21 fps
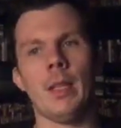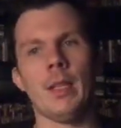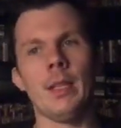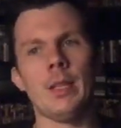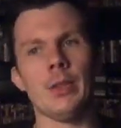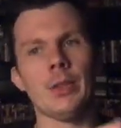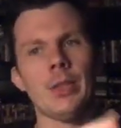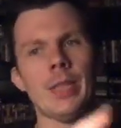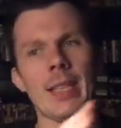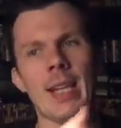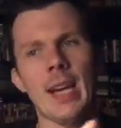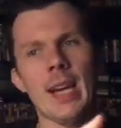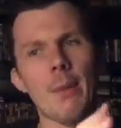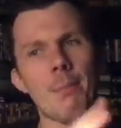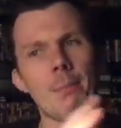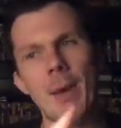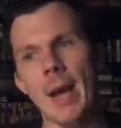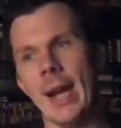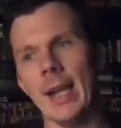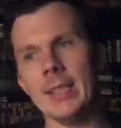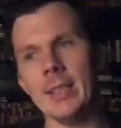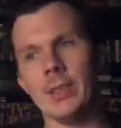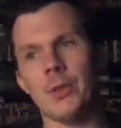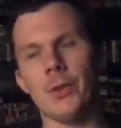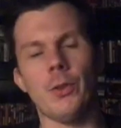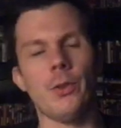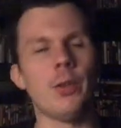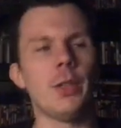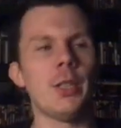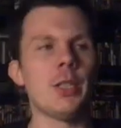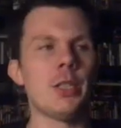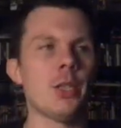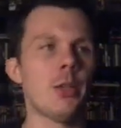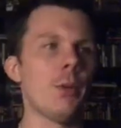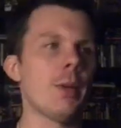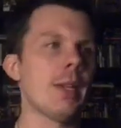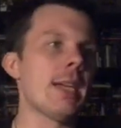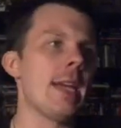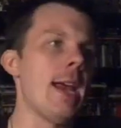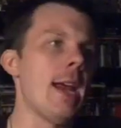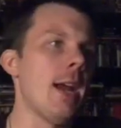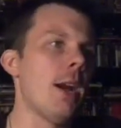there's the kind of backstory showing
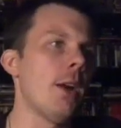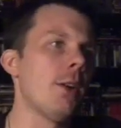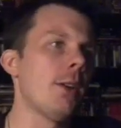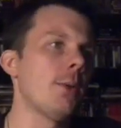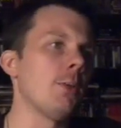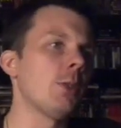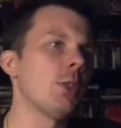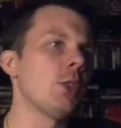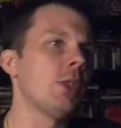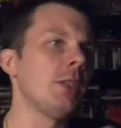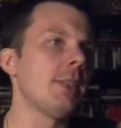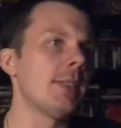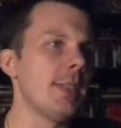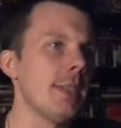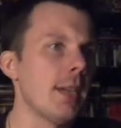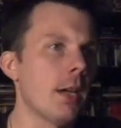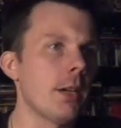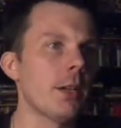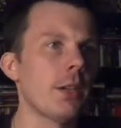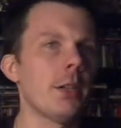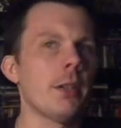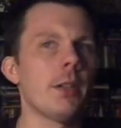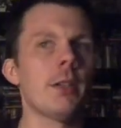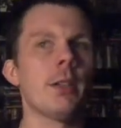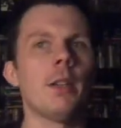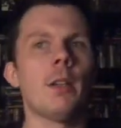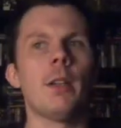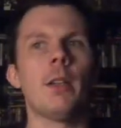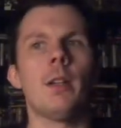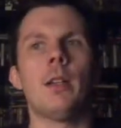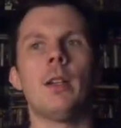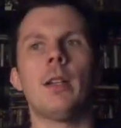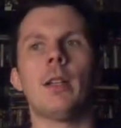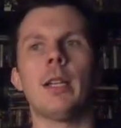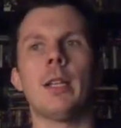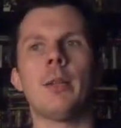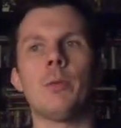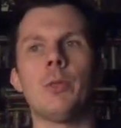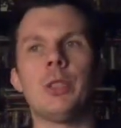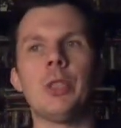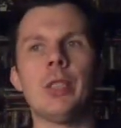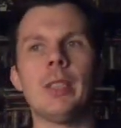Carrie when she's younger, like
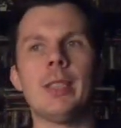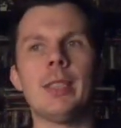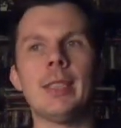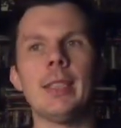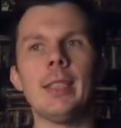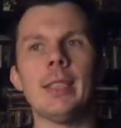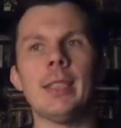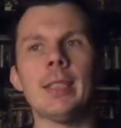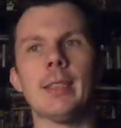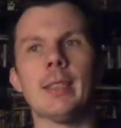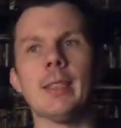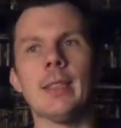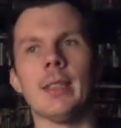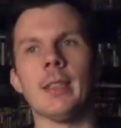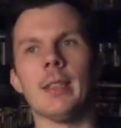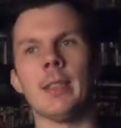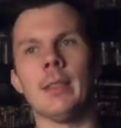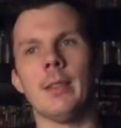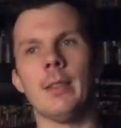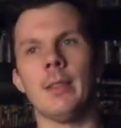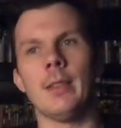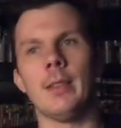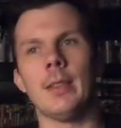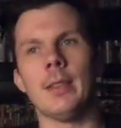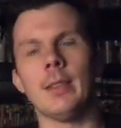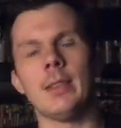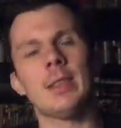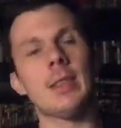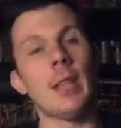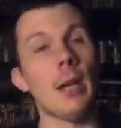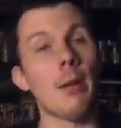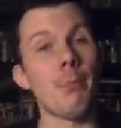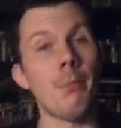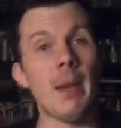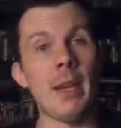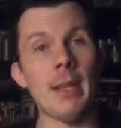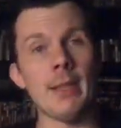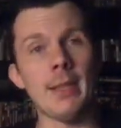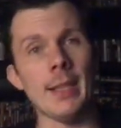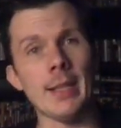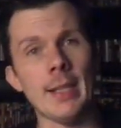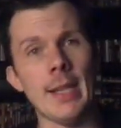when she sees the
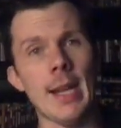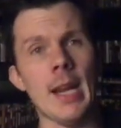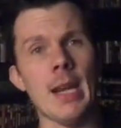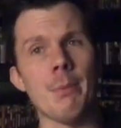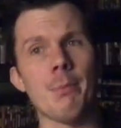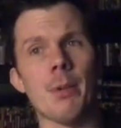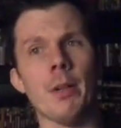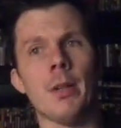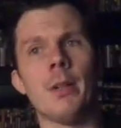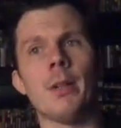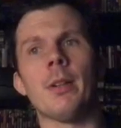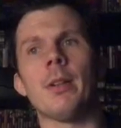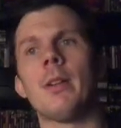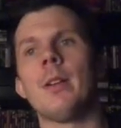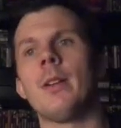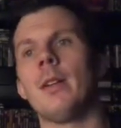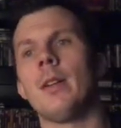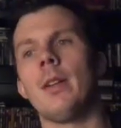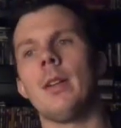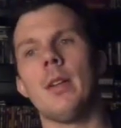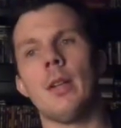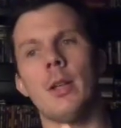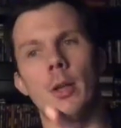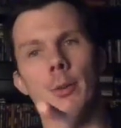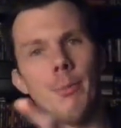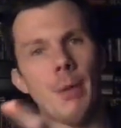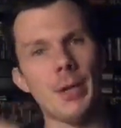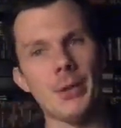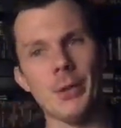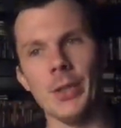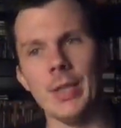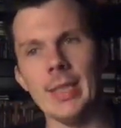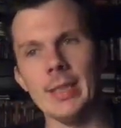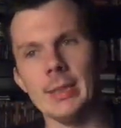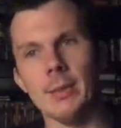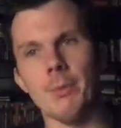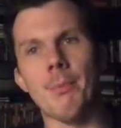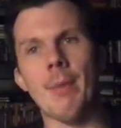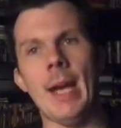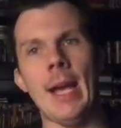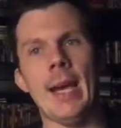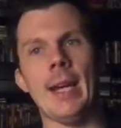sunbathing neighbor. Her mother gets
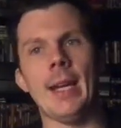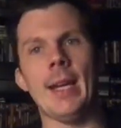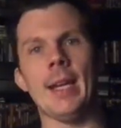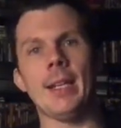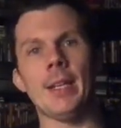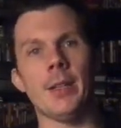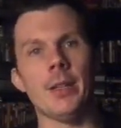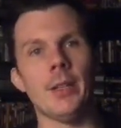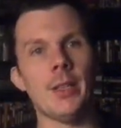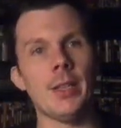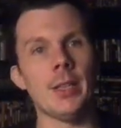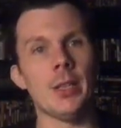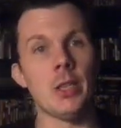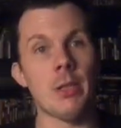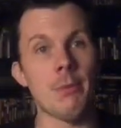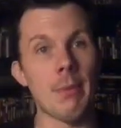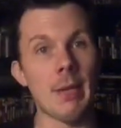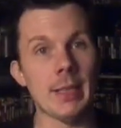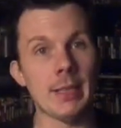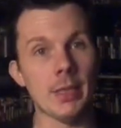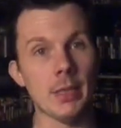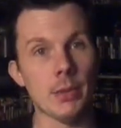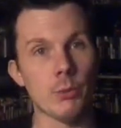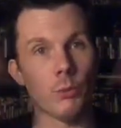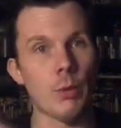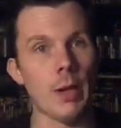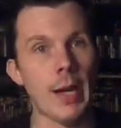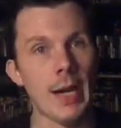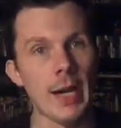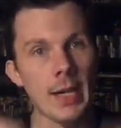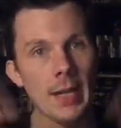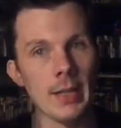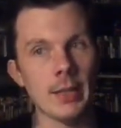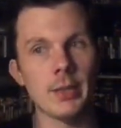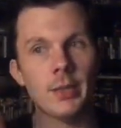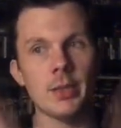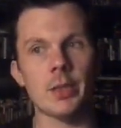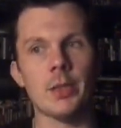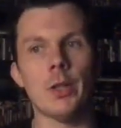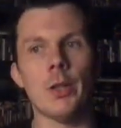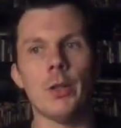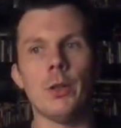mad at her and she makes it rain
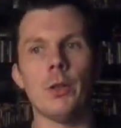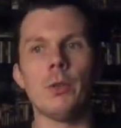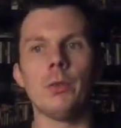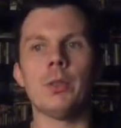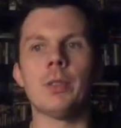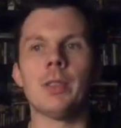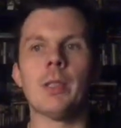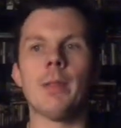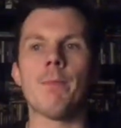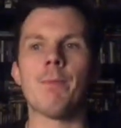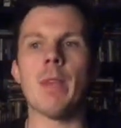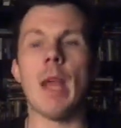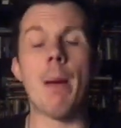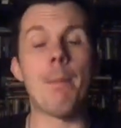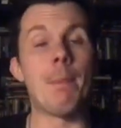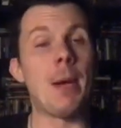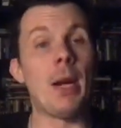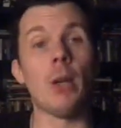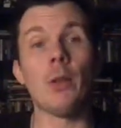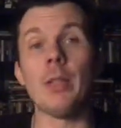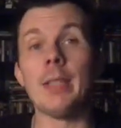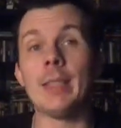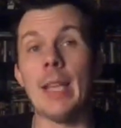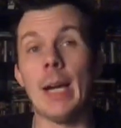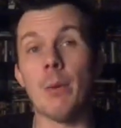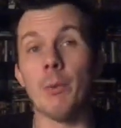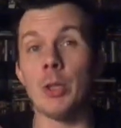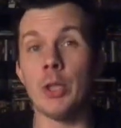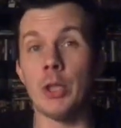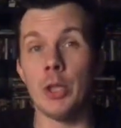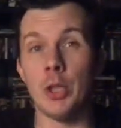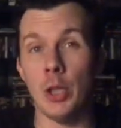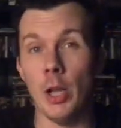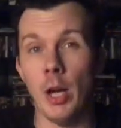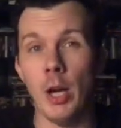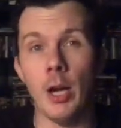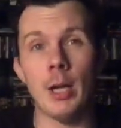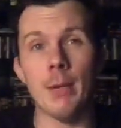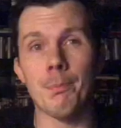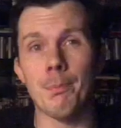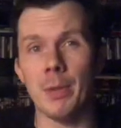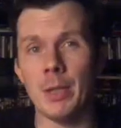stones. Apparently, that was
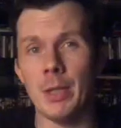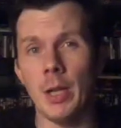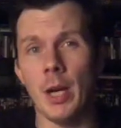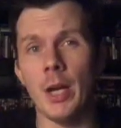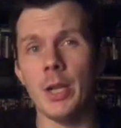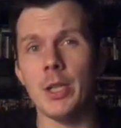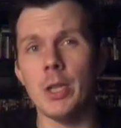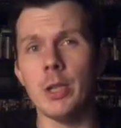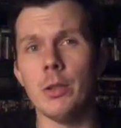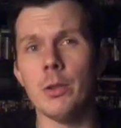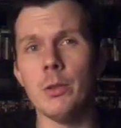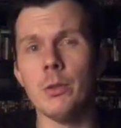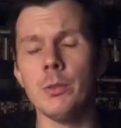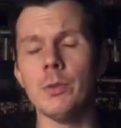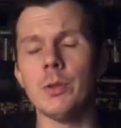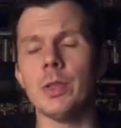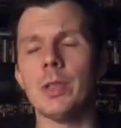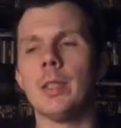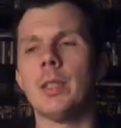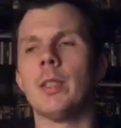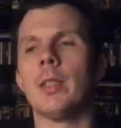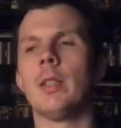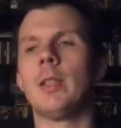shot but not used.